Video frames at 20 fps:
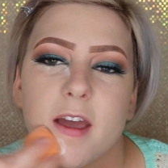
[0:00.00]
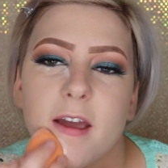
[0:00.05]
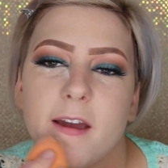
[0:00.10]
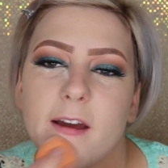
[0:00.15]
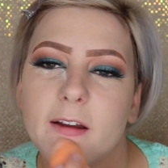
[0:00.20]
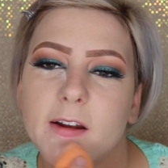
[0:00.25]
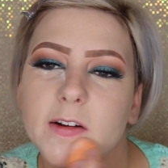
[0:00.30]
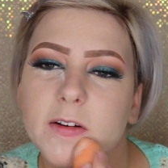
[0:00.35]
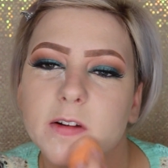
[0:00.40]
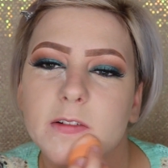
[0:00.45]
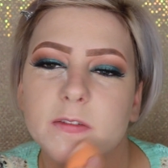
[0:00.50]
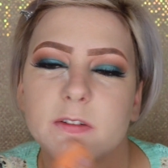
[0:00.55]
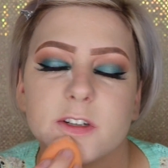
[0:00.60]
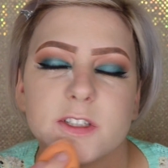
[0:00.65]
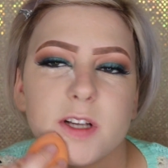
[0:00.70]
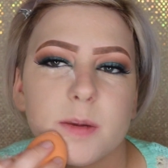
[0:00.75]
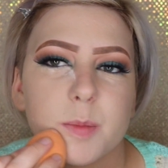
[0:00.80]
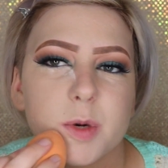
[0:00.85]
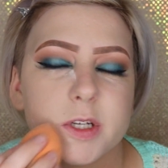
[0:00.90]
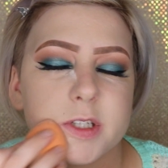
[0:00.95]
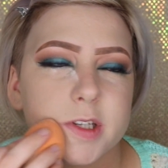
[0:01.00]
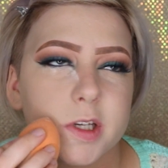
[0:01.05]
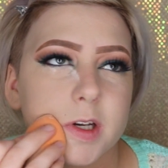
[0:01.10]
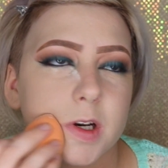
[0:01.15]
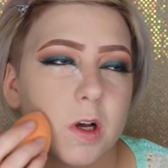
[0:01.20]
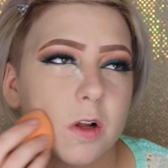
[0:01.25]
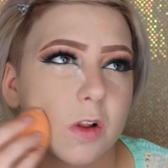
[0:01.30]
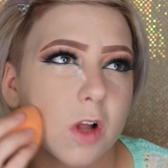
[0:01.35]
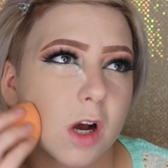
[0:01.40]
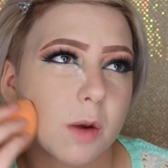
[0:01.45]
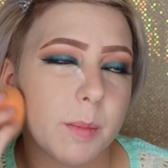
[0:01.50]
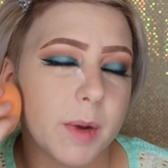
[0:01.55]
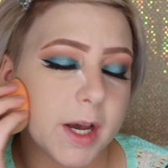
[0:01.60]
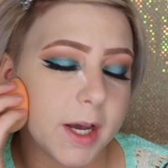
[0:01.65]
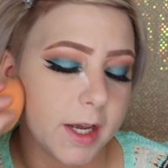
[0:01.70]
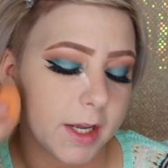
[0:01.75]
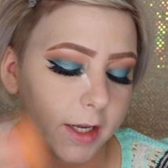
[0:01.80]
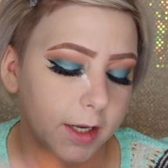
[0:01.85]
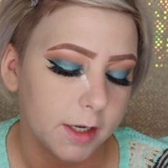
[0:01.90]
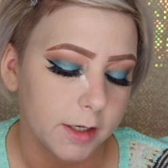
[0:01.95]
And for some reason along
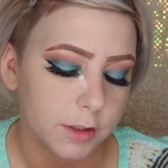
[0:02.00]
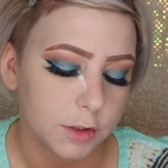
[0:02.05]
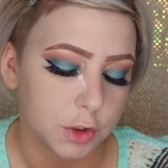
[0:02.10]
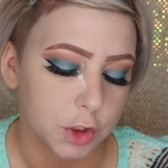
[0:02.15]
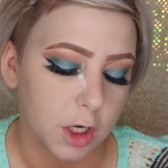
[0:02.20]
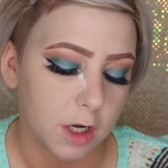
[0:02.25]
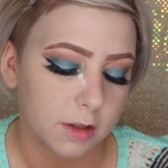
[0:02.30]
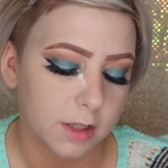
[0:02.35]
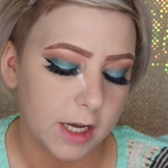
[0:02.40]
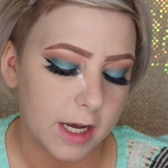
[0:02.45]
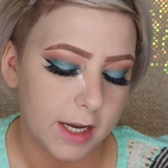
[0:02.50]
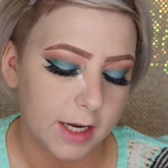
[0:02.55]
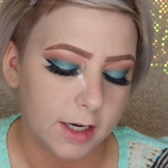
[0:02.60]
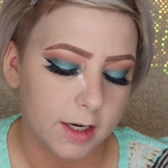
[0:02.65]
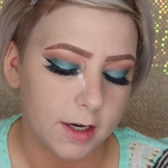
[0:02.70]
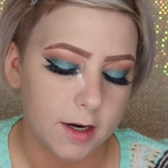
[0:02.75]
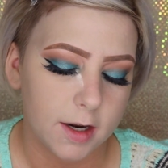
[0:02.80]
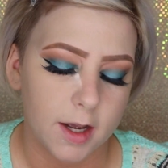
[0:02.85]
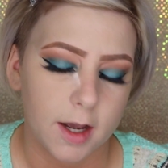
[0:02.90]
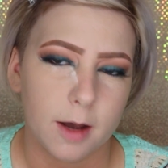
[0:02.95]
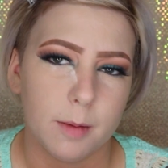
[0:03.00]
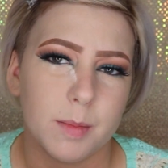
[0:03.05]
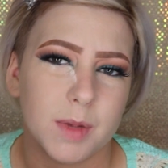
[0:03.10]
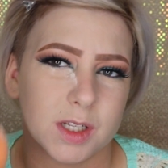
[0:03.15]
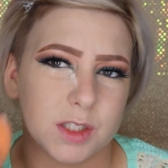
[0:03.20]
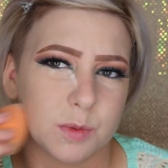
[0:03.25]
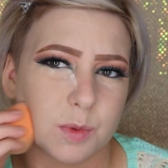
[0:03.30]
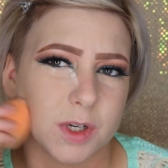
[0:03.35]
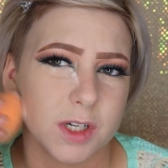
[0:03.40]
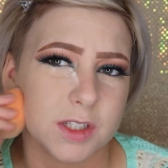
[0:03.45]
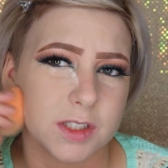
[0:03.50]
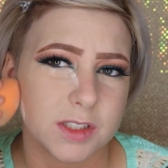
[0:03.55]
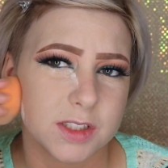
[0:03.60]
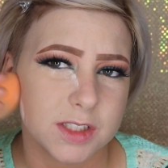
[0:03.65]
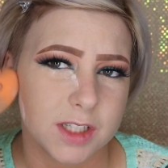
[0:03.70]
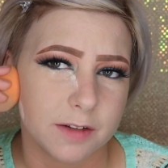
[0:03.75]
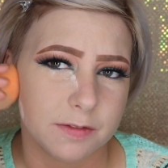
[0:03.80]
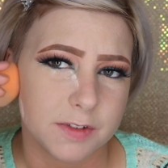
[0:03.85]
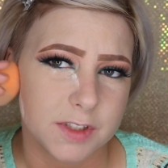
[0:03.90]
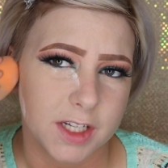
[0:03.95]
my jawline, that's where
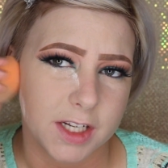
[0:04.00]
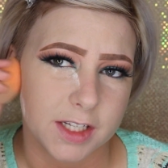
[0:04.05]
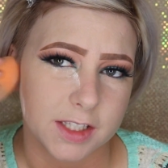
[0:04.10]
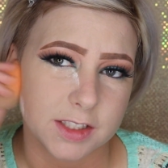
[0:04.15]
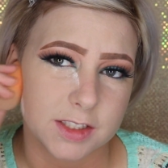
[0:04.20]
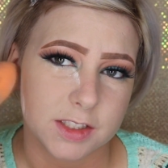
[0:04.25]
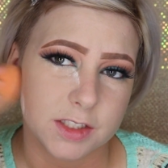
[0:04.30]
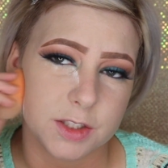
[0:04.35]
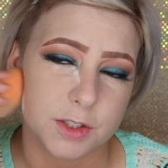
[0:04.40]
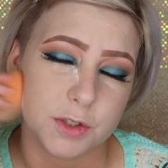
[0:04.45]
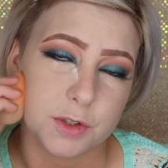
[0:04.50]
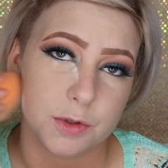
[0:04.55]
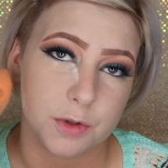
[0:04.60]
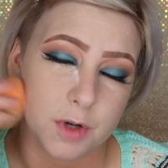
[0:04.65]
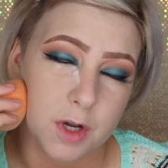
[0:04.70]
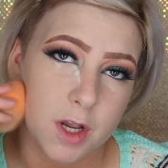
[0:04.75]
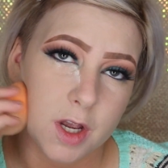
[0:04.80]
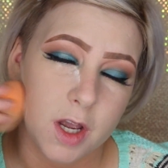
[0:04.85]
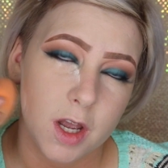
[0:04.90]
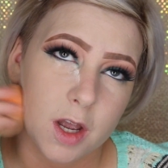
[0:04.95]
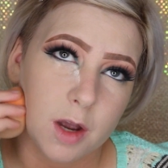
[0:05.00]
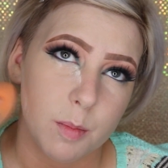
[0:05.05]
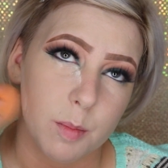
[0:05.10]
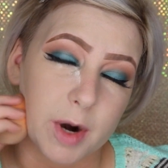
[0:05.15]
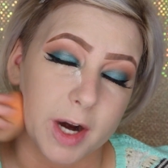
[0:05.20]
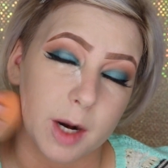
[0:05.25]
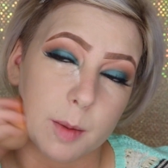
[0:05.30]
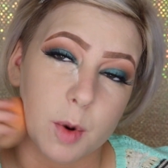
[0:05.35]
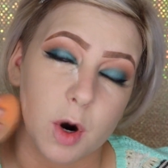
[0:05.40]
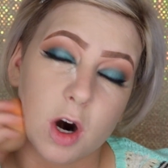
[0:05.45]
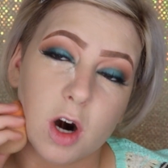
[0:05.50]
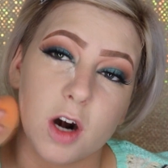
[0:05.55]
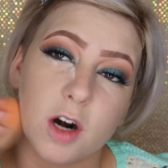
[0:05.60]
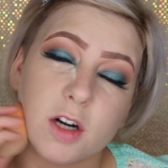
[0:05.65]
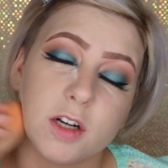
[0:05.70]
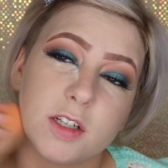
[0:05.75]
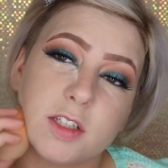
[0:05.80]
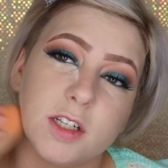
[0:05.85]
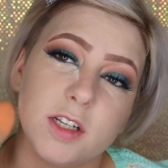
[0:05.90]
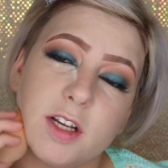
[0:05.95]
stuff tends to break
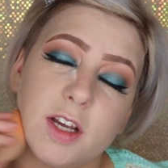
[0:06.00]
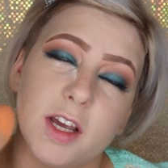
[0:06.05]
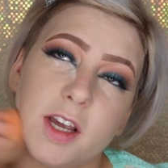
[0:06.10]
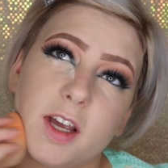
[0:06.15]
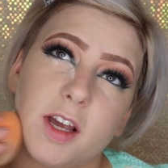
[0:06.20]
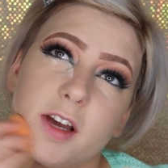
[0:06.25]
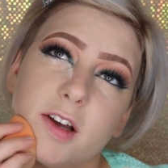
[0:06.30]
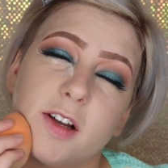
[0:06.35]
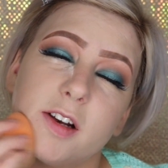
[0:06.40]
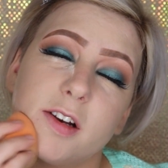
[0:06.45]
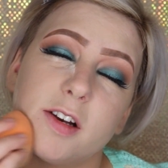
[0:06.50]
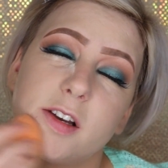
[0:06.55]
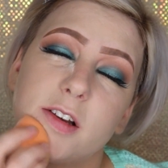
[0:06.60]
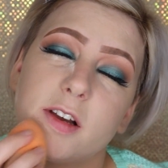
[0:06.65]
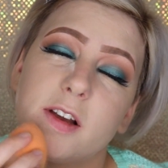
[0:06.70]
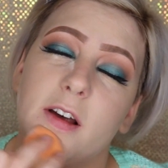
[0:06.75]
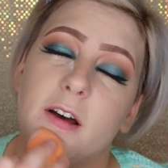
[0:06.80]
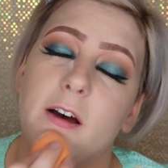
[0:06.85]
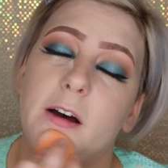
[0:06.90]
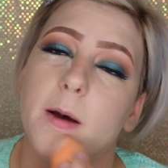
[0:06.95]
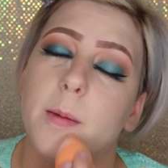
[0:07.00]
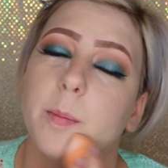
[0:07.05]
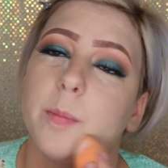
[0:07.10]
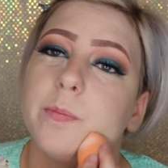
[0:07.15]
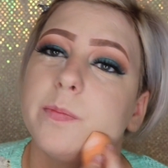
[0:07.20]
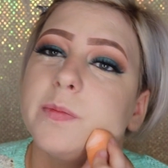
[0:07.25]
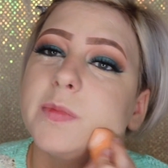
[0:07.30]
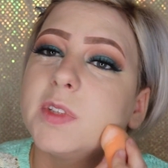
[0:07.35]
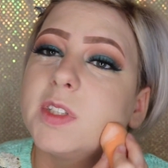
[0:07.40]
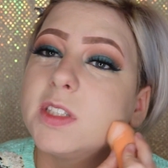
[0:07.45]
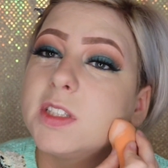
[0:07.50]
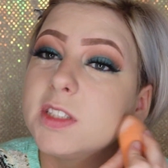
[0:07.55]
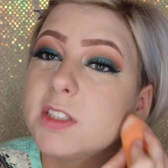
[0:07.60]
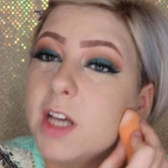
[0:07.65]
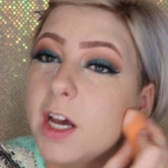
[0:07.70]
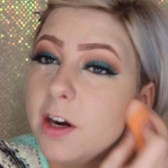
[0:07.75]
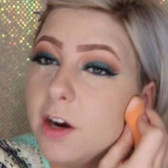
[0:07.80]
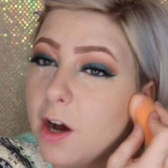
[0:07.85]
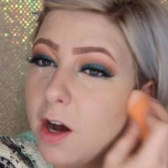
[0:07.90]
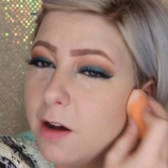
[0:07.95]
apart and
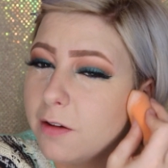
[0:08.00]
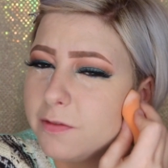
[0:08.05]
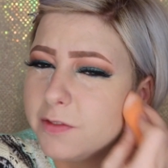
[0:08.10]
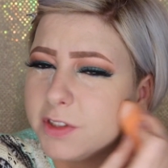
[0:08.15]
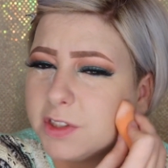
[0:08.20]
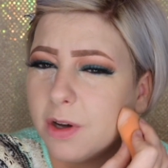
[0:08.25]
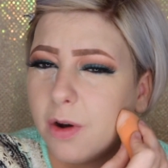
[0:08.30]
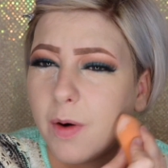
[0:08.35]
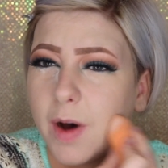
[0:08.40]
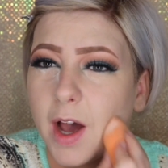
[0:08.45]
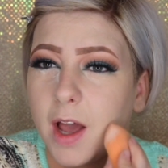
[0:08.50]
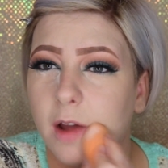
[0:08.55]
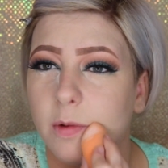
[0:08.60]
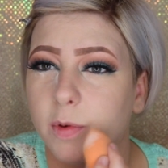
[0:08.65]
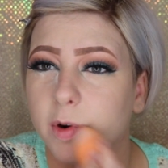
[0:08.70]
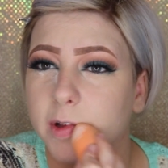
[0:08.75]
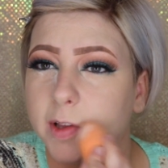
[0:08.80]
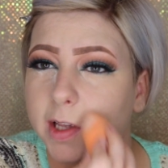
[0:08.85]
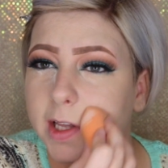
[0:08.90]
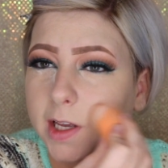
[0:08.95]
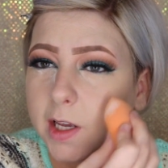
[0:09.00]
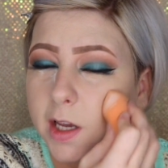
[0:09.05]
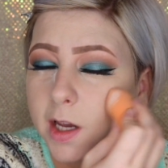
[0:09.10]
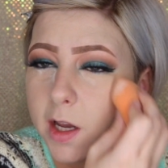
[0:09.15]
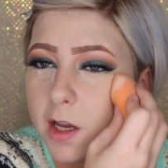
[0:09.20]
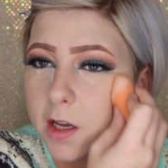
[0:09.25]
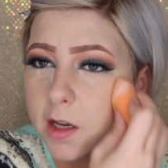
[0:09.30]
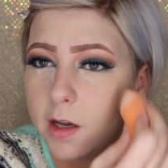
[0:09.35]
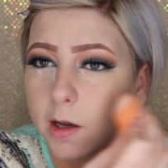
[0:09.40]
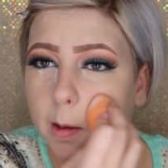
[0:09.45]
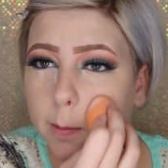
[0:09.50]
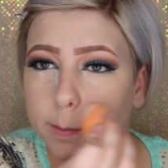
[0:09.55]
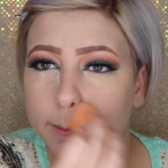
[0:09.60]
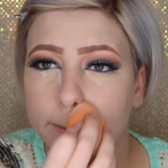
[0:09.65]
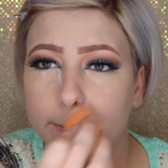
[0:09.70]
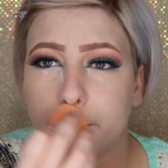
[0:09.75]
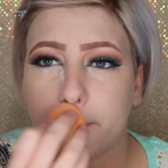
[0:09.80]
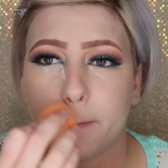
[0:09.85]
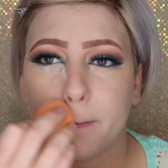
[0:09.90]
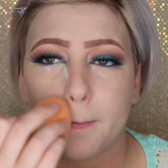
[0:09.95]
slide off. So I really
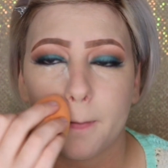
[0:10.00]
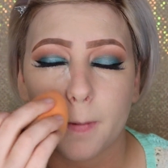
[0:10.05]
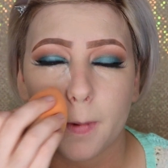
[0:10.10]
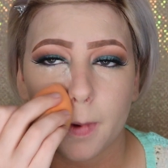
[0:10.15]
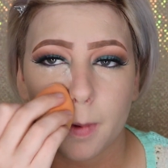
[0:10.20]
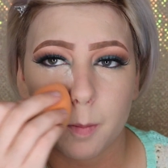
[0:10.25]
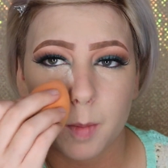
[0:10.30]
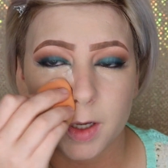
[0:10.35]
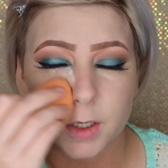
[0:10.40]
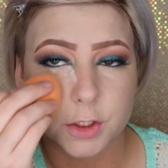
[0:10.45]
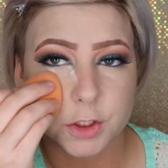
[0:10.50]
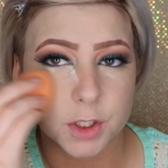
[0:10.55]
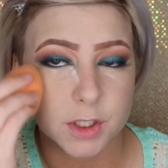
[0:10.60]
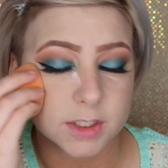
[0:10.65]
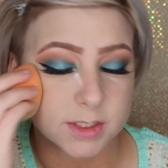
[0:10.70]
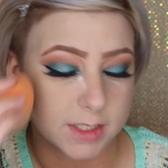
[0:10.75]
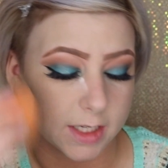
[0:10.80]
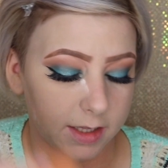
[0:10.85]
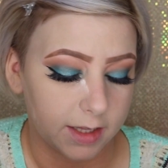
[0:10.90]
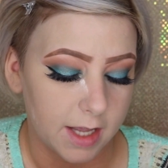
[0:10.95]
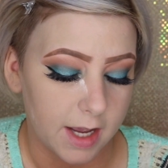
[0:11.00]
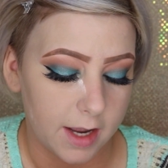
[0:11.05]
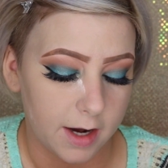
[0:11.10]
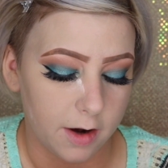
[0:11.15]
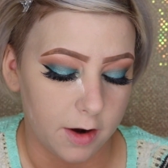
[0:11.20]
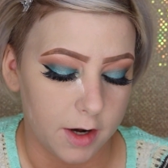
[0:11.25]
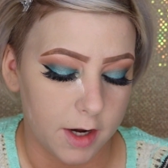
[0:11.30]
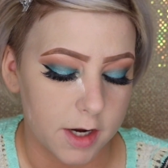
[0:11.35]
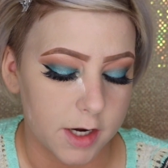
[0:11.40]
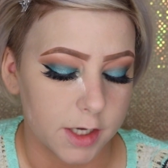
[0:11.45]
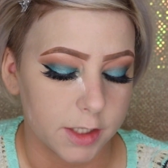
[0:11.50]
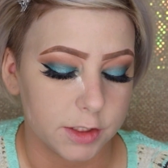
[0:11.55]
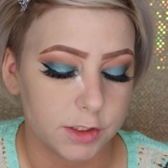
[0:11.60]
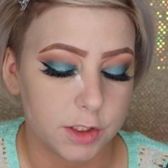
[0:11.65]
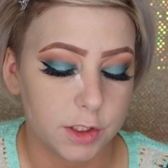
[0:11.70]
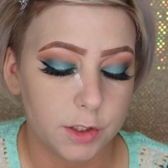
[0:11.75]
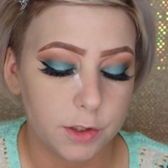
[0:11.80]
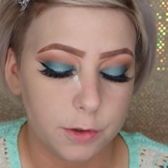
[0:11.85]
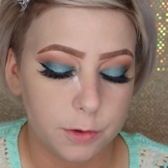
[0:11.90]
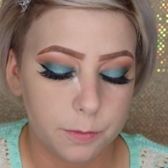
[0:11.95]
make sure to set that area good
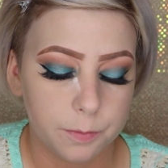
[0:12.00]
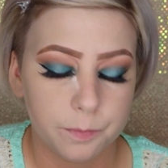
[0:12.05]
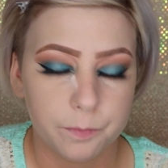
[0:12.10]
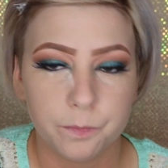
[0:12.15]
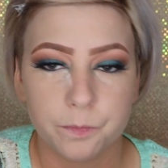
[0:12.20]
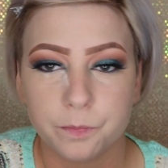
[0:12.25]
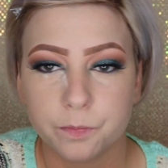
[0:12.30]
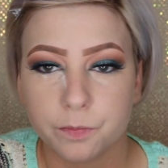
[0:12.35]
too.